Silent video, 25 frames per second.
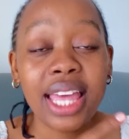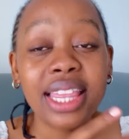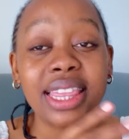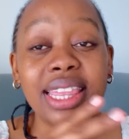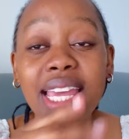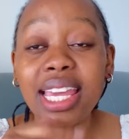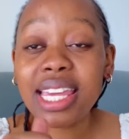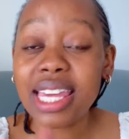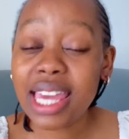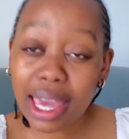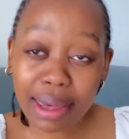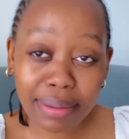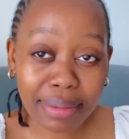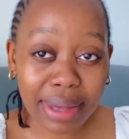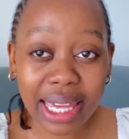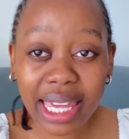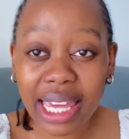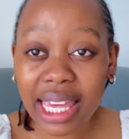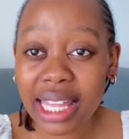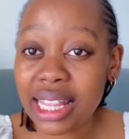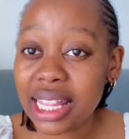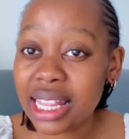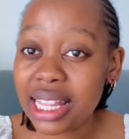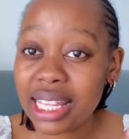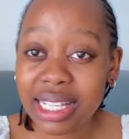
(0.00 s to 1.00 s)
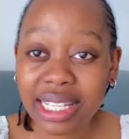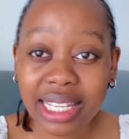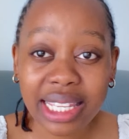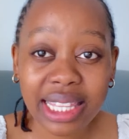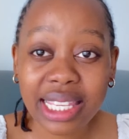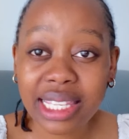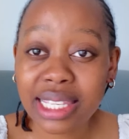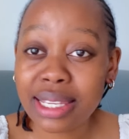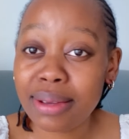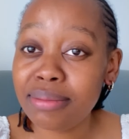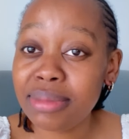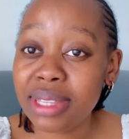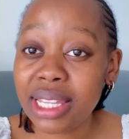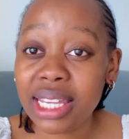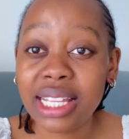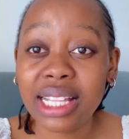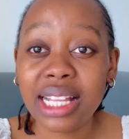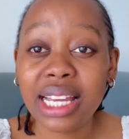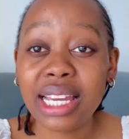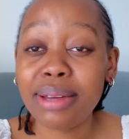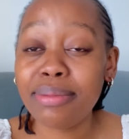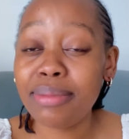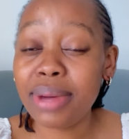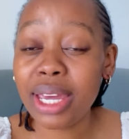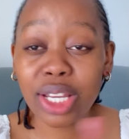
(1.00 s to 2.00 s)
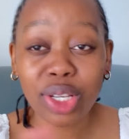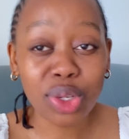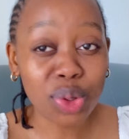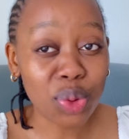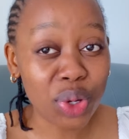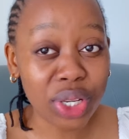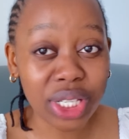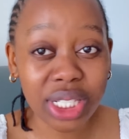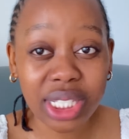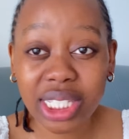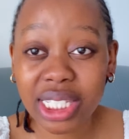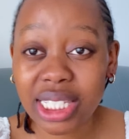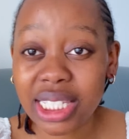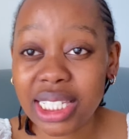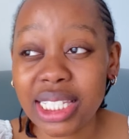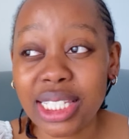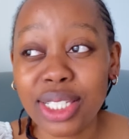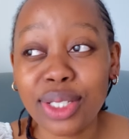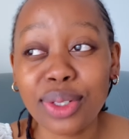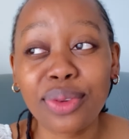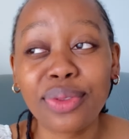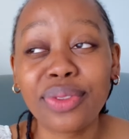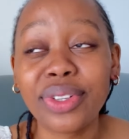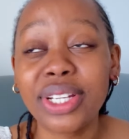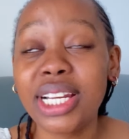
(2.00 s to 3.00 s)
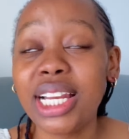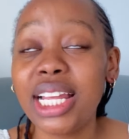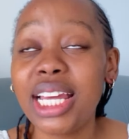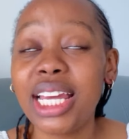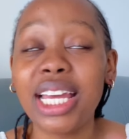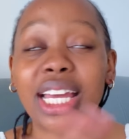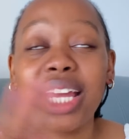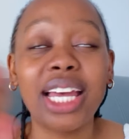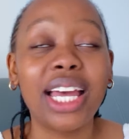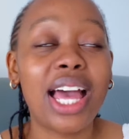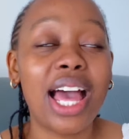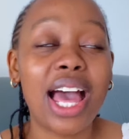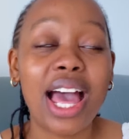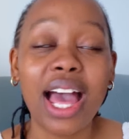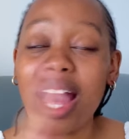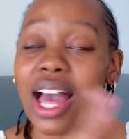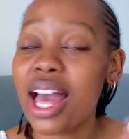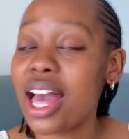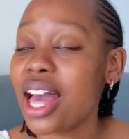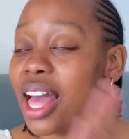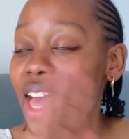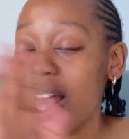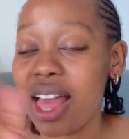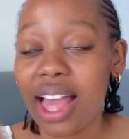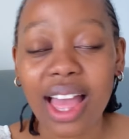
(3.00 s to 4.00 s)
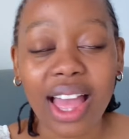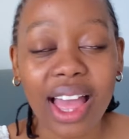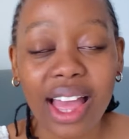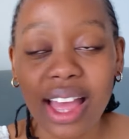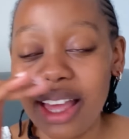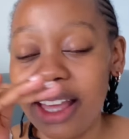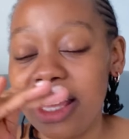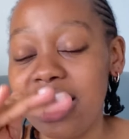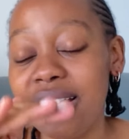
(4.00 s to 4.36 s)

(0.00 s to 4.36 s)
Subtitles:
They came again. They did the same thing. They made noise. So really, I